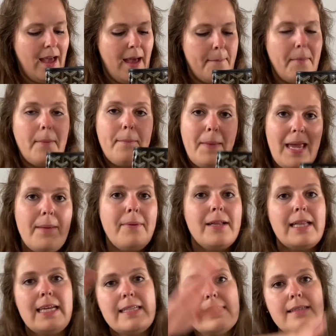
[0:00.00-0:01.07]
But maybe
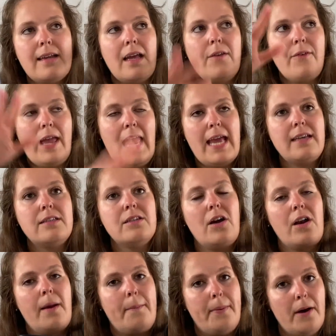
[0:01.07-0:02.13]
let's kind of end on
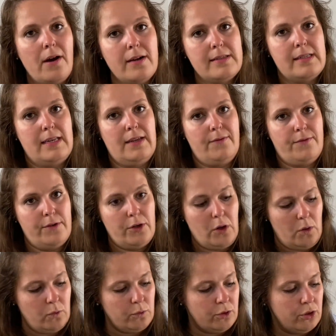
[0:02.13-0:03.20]
a positive
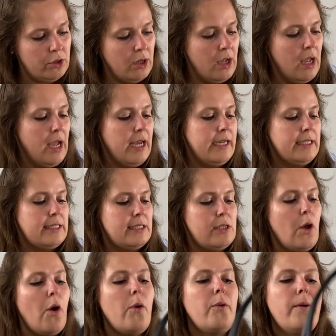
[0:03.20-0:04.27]
note. So
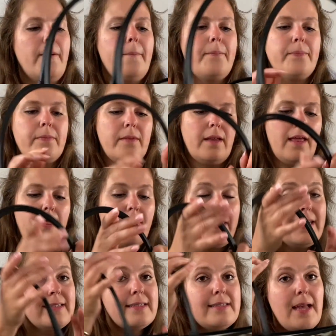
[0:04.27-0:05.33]

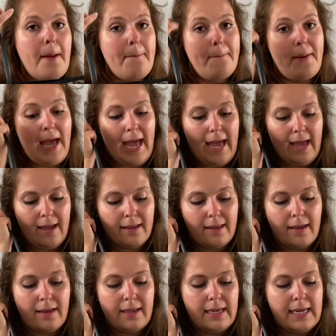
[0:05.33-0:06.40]
this bag
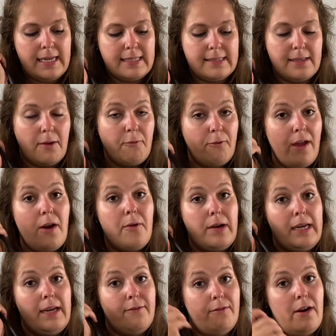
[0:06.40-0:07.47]
is
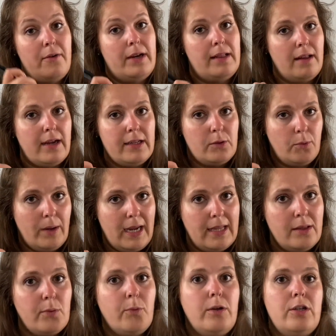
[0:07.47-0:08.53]
very, very
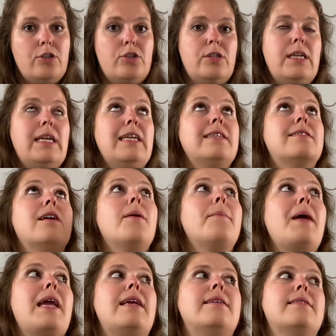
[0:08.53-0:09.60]
lightweight, which is
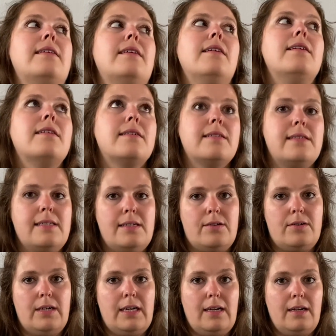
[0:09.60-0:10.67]
amazing
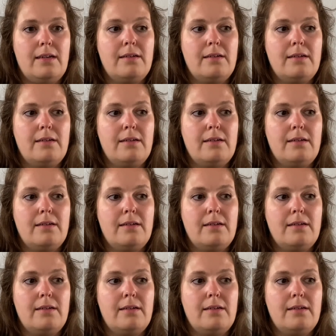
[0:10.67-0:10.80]
considering